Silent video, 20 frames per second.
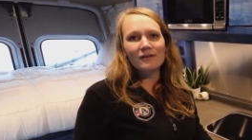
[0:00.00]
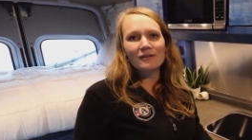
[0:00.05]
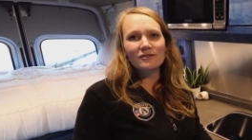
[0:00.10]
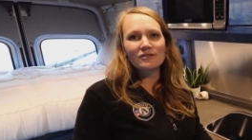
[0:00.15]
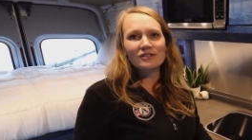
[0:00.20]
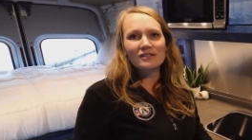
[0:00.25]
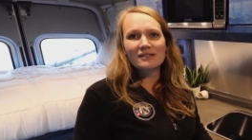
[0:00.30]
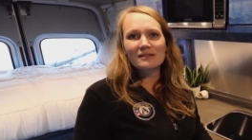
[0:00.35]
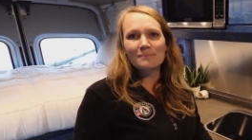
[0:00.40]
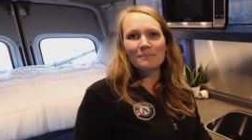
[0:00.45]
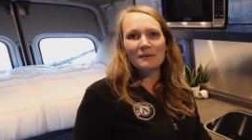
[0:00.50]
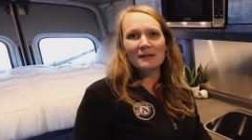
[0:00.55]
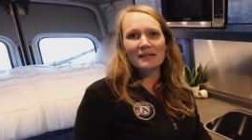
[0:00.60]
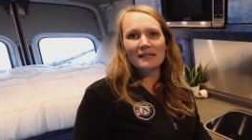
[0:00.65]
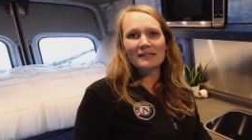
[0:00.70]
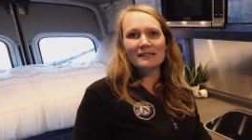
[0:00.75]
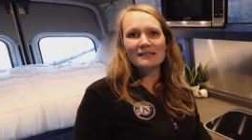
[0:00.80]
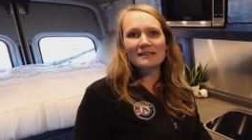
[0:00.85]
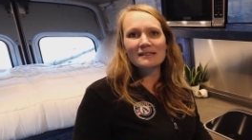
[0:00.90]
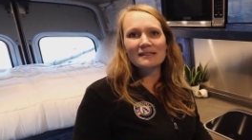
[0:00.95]
just
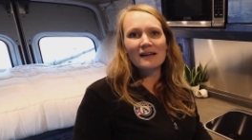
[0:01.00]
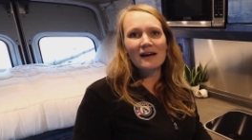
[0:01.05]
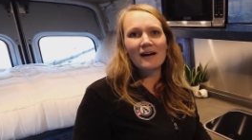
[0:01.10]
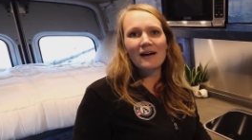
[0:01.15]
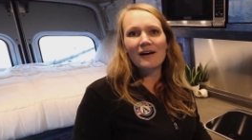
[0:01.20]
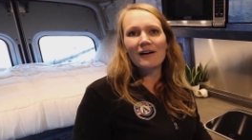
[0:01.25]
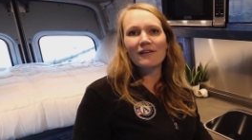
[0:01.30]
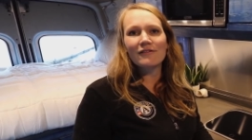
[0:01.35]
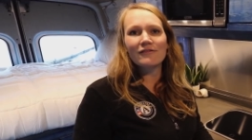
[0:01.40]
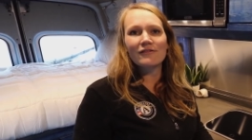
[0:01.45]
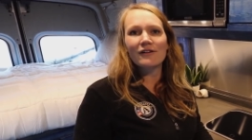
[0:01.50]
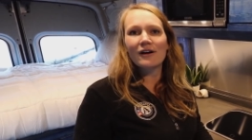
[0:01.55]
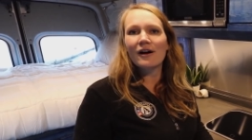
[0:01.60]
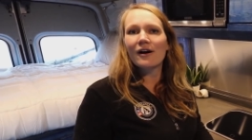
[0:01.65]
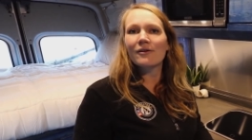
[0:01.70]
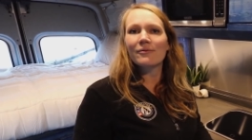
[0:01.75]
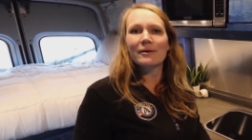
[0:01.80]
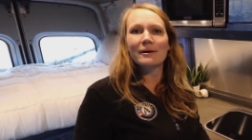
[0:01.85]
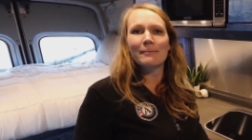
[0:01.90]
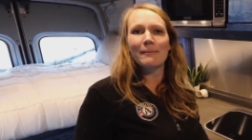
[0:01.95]
piece of
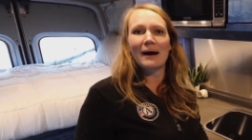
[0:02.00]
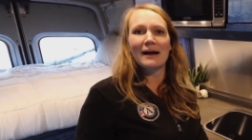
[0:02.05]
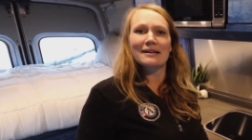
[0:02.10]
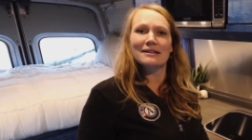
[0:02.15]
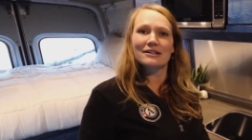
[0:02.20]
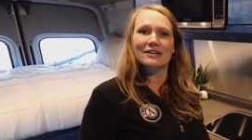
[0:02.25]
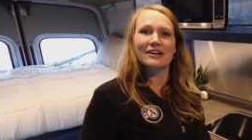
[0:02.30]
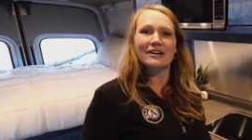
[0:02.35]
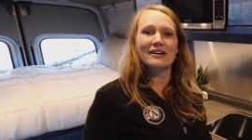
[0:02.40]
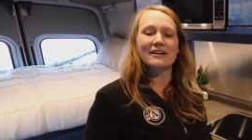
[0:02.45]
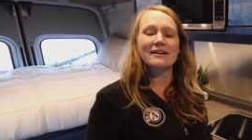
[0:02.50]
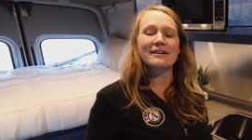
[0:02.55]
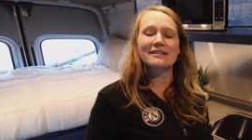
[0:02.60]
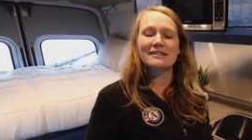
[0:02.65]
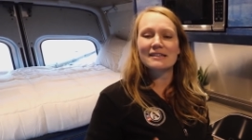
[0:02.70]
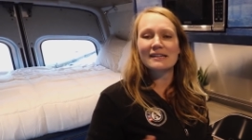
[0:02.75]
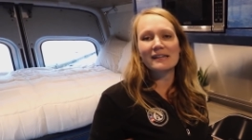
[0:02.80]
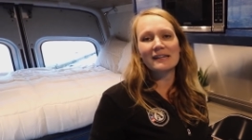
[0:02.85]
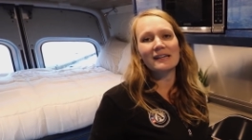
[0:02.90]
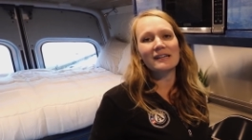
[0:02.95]
a reminder
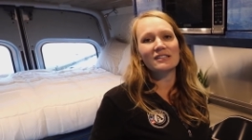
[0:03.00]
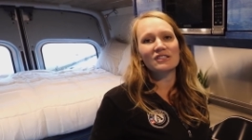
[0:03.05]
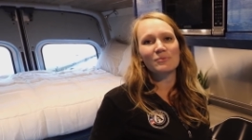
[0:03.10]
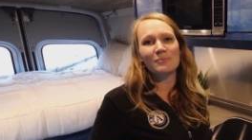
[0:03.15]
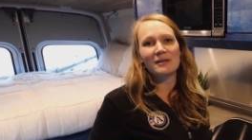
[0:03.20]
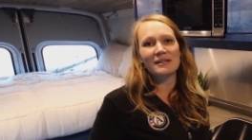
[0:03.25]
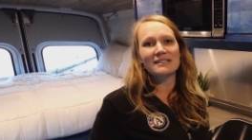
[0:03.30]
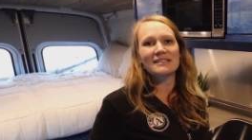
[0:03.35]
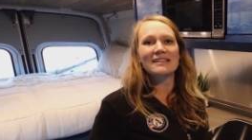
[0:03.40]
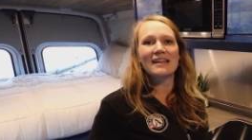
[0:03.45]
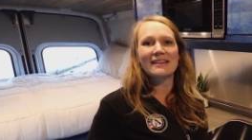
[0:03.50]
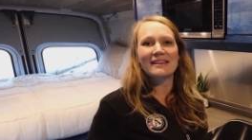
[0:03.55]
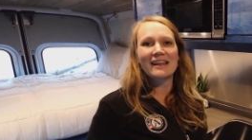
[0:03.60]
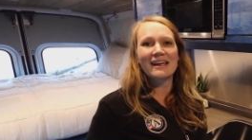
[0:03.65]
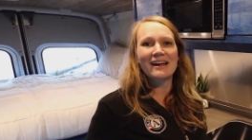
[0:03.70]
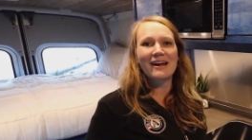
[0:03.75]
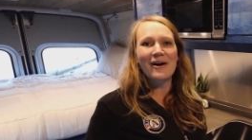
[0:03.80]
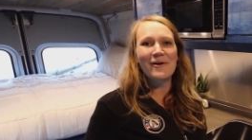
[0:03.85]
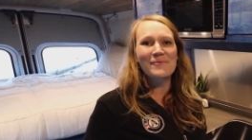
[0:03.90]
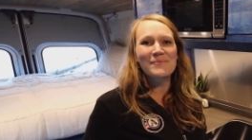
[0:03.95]
to each place that
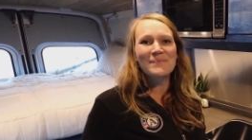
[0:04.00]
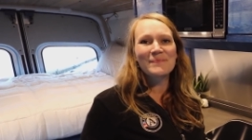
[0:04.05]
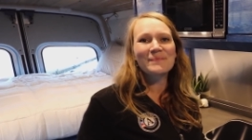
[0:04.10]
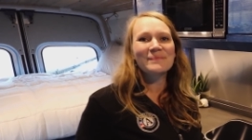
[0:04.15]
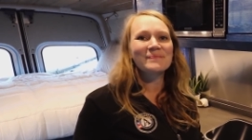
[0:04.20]
they go.